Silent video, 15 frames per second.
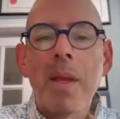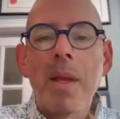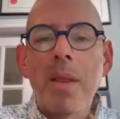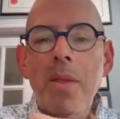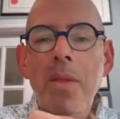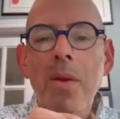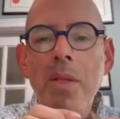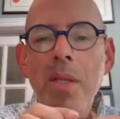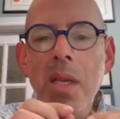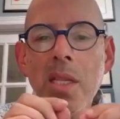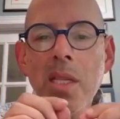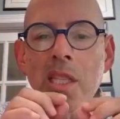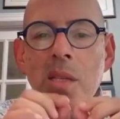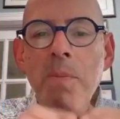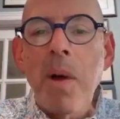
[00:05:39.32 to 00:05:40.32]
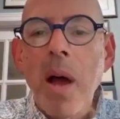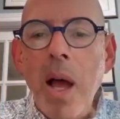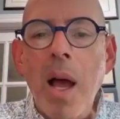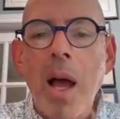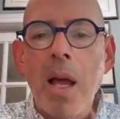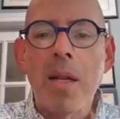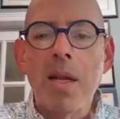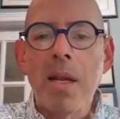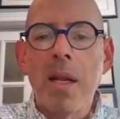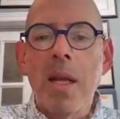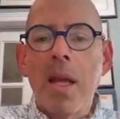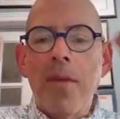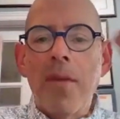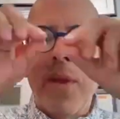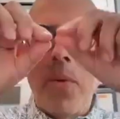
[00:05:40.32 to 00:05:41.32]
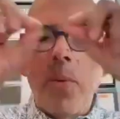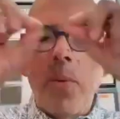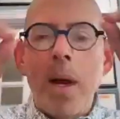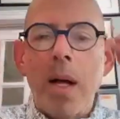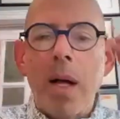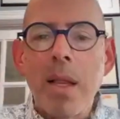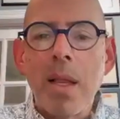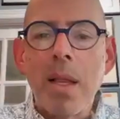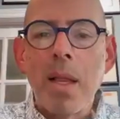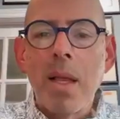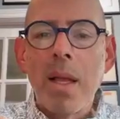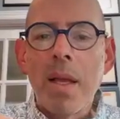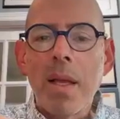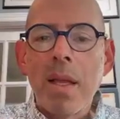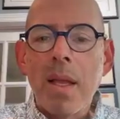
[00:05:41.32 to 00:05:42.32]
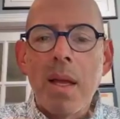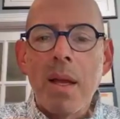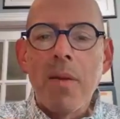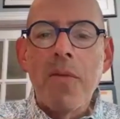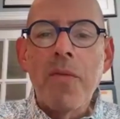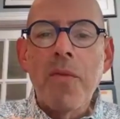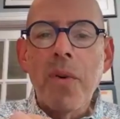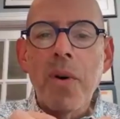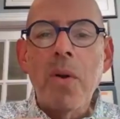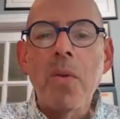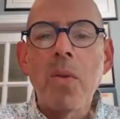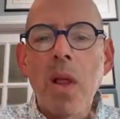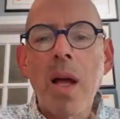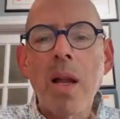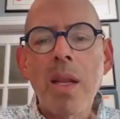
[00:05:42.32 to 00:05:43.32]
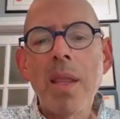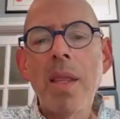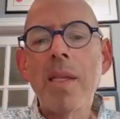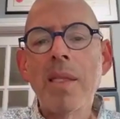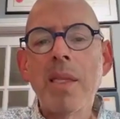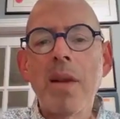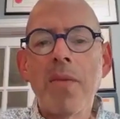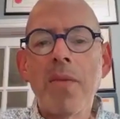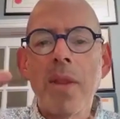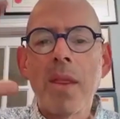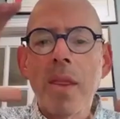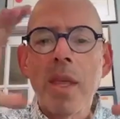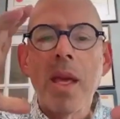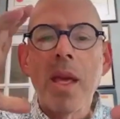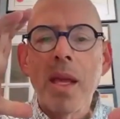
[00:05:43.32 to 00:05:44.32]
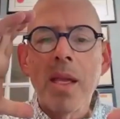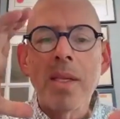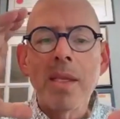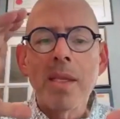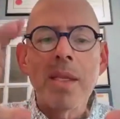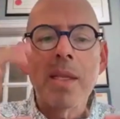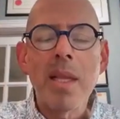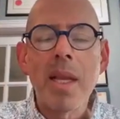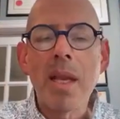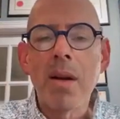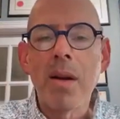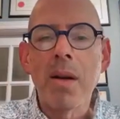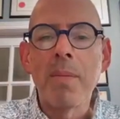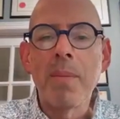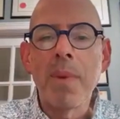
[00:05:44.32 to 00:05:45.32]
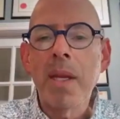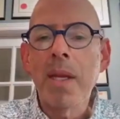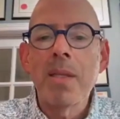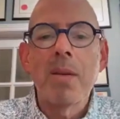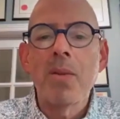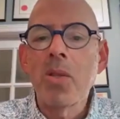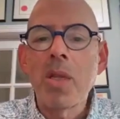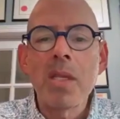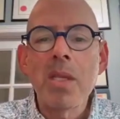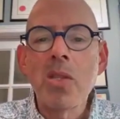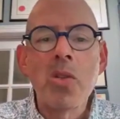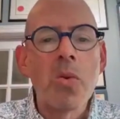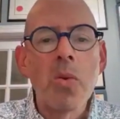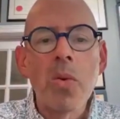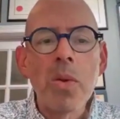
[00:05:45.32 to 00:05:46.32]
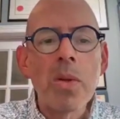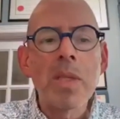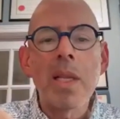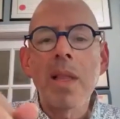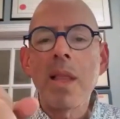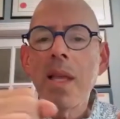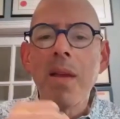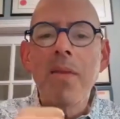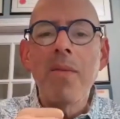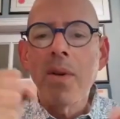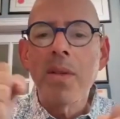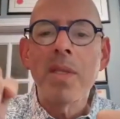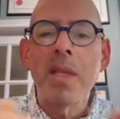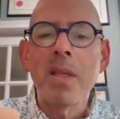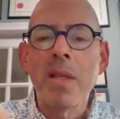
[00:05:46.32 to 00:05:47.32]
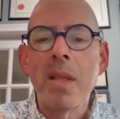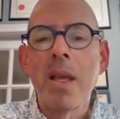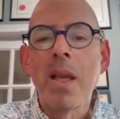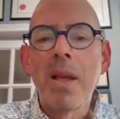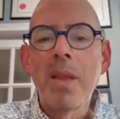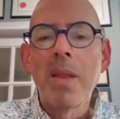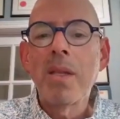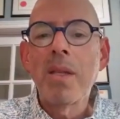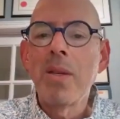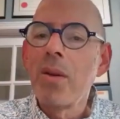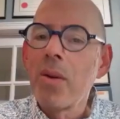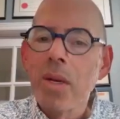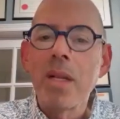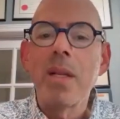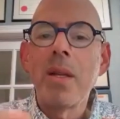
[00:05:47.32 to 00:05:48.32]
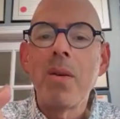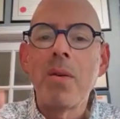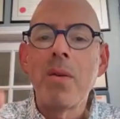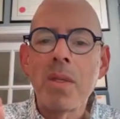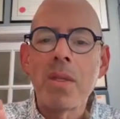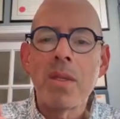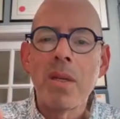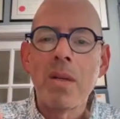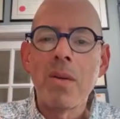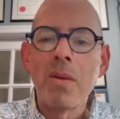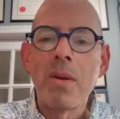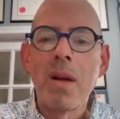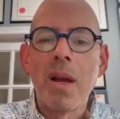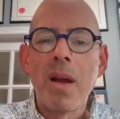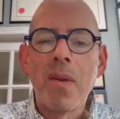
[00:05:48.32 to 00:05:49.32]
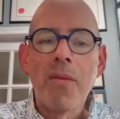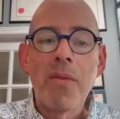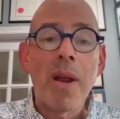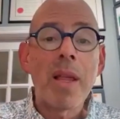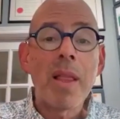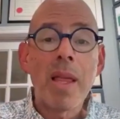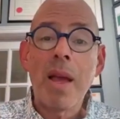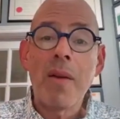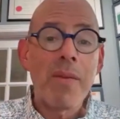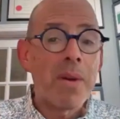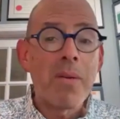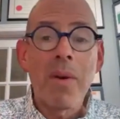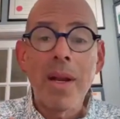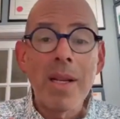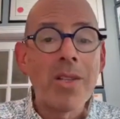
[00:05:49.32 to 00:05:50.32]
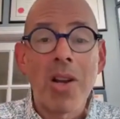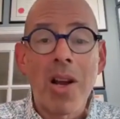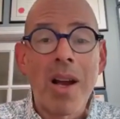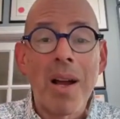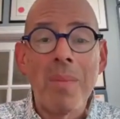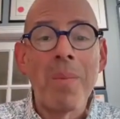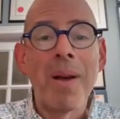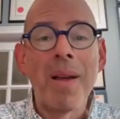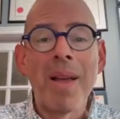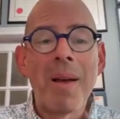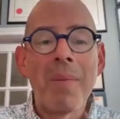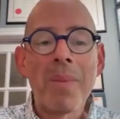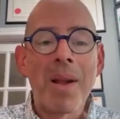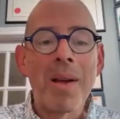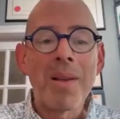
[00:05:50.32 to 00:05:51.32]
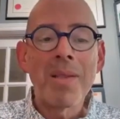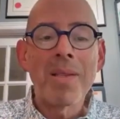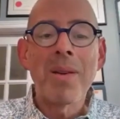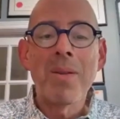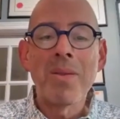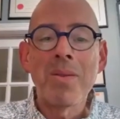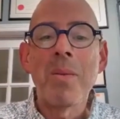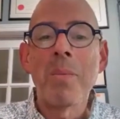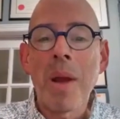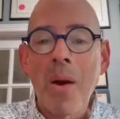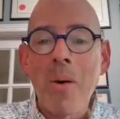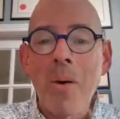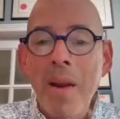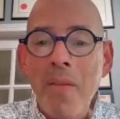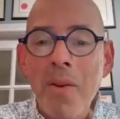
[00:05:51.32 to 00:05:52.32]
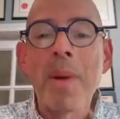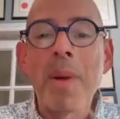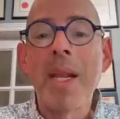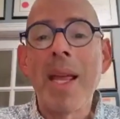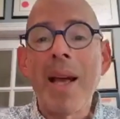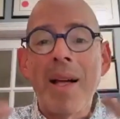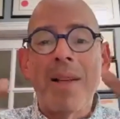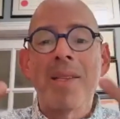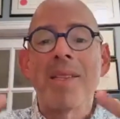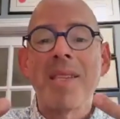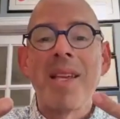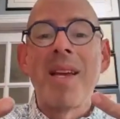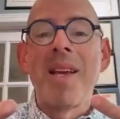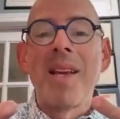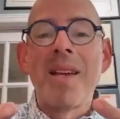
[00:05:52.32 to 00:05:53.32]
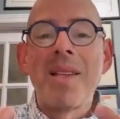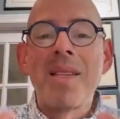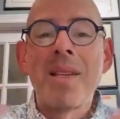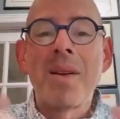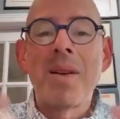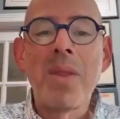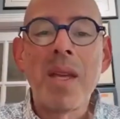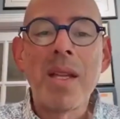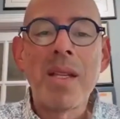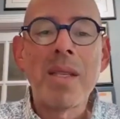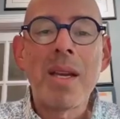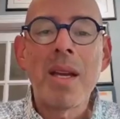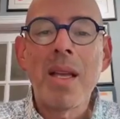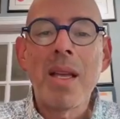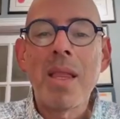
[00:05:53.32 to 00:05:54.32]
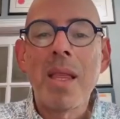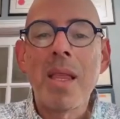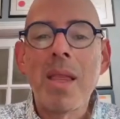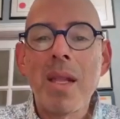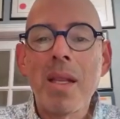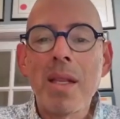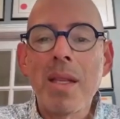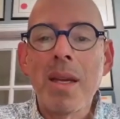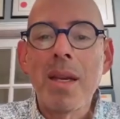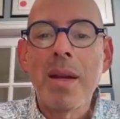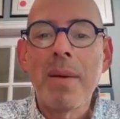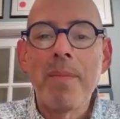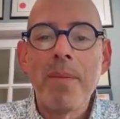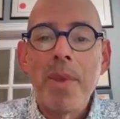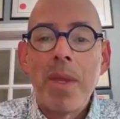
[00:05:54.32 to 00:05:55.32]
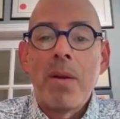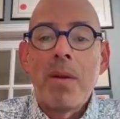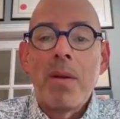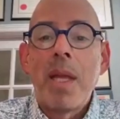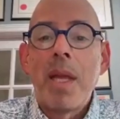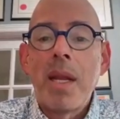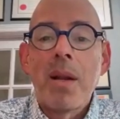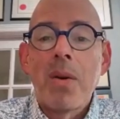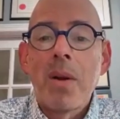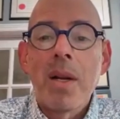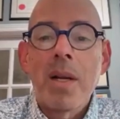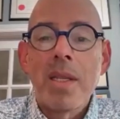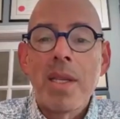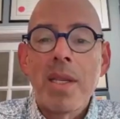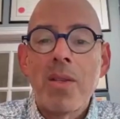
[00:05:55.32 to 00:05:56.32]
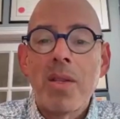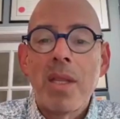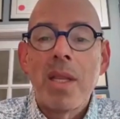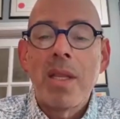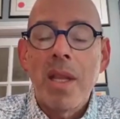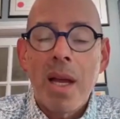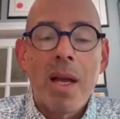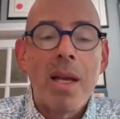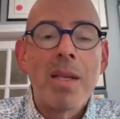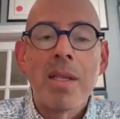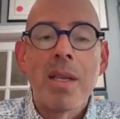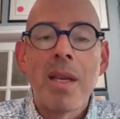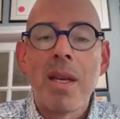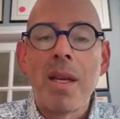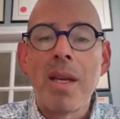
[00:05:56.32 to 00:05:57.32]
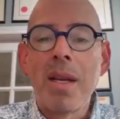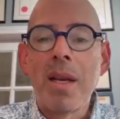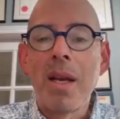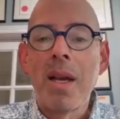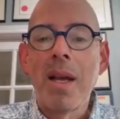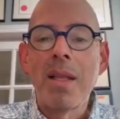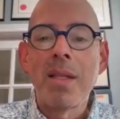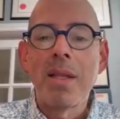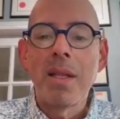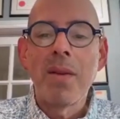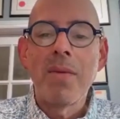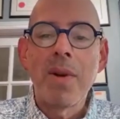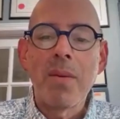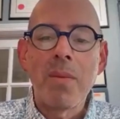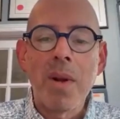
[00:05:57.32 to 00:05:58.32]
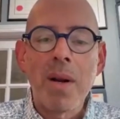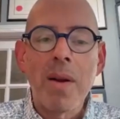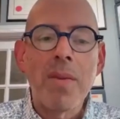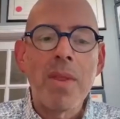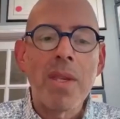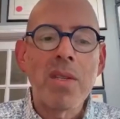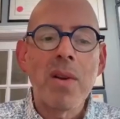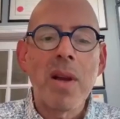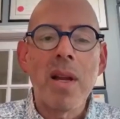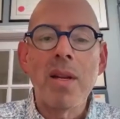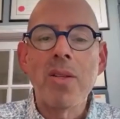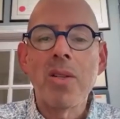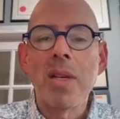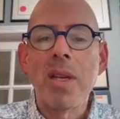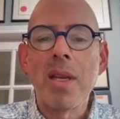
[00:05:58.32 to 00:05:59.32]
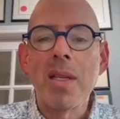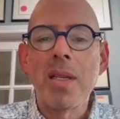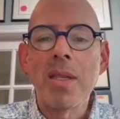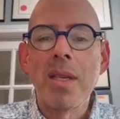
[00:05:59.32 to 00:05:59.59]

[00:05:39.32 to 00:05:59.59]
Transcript: there's a spot, if you will, for a lot of these different things as a leader, because they're just tools and levers and that you can use to, frankly, have a great job, but also to empower everybody else so that you're leading an organization that does deliver on whatever the strategy is.